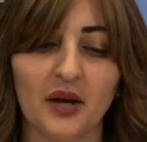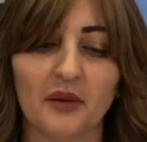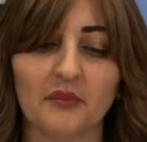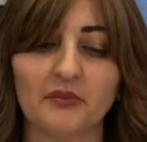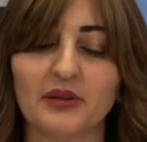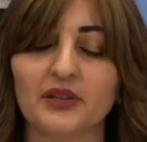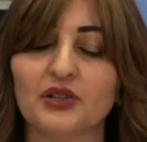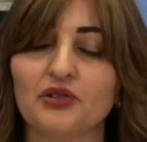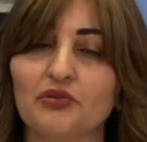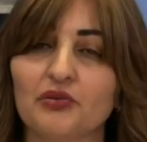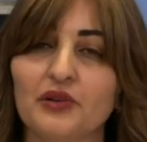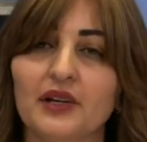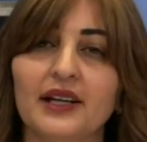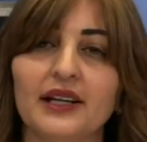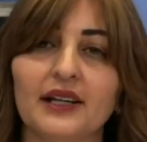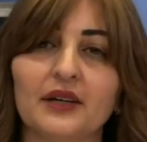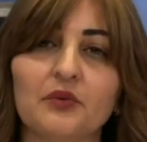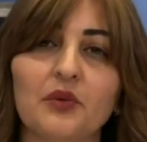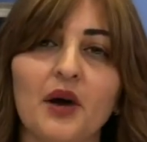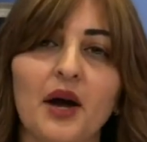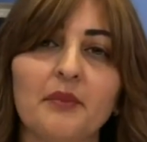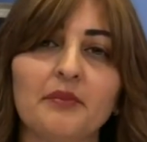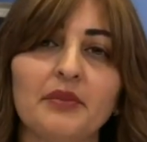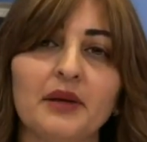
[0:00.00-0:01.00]
But really,
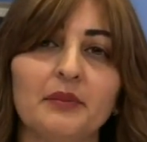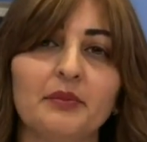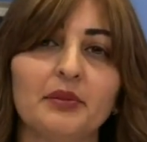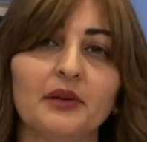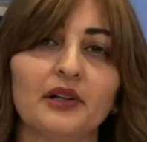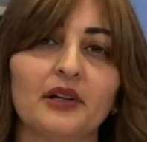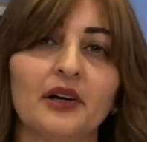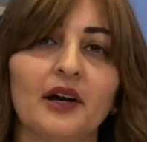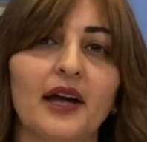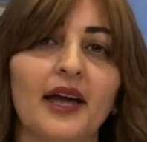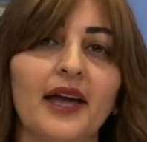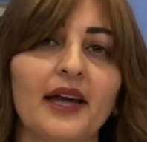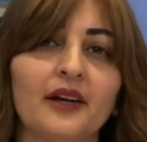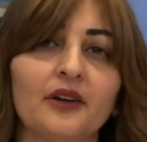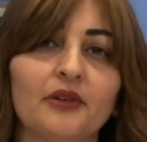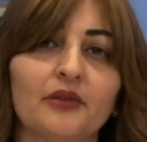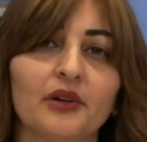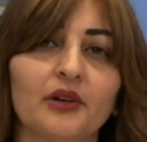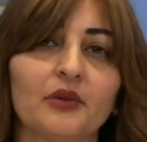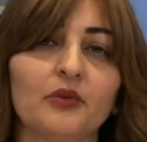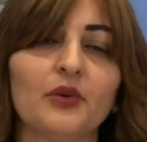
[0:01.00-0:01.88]
why people are angry?